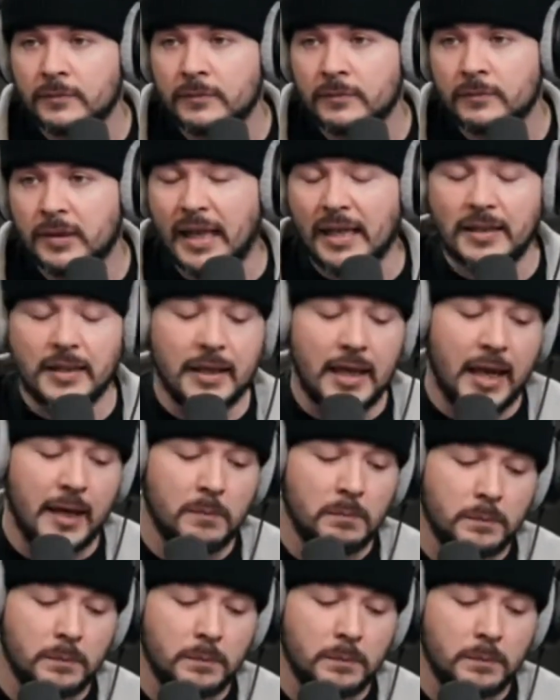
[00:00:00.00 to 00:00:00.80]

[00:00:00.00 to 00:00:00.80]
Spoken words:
But that's the game.